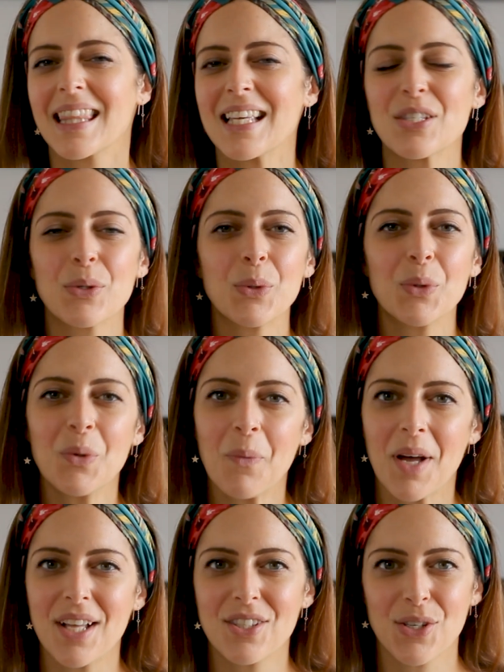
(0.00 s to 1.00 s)
These are all
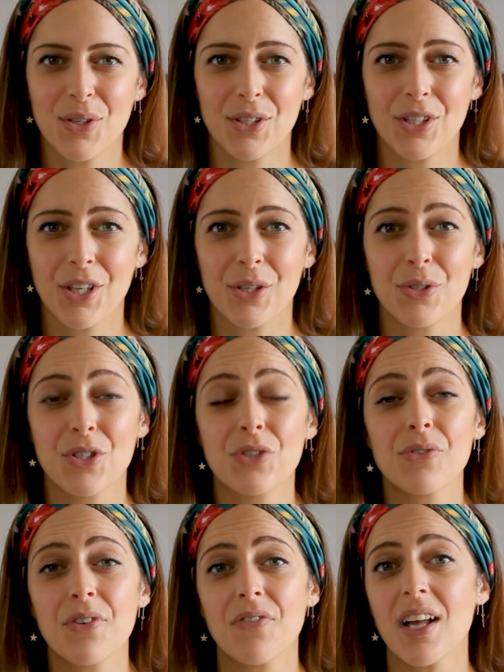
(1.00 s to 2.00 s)
words you can use
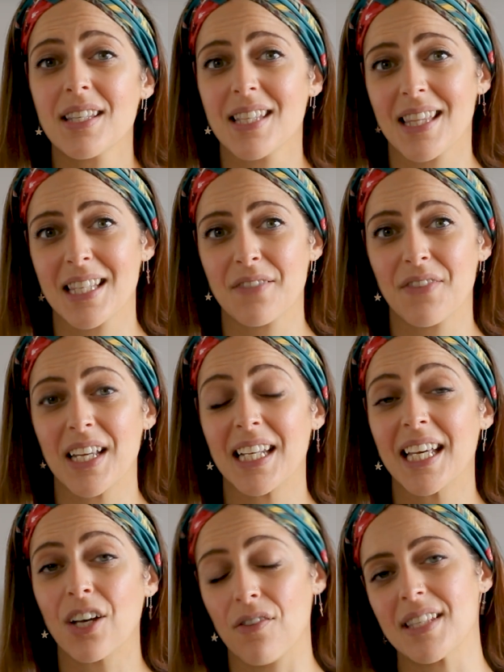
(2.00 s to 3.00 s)
to refer to this
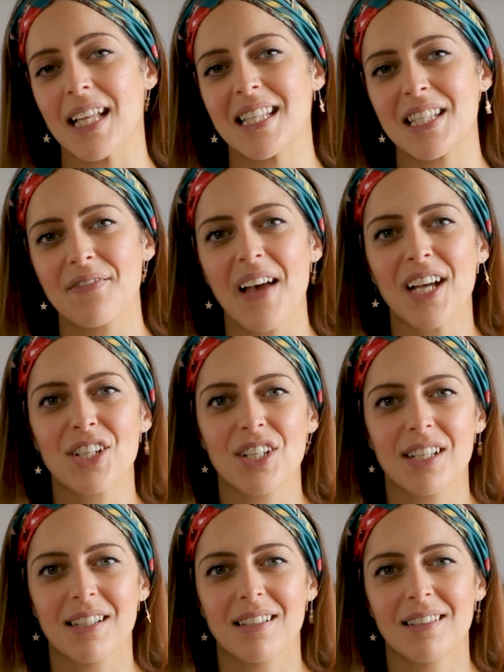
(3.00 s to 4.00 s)
feeling of
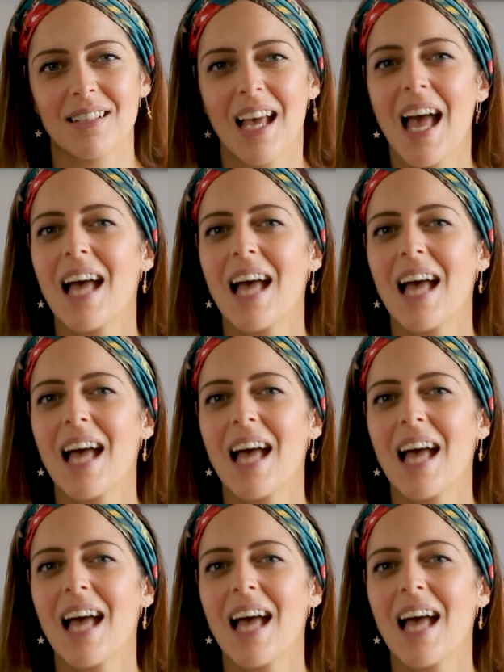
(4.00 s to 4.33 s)
satisfaction.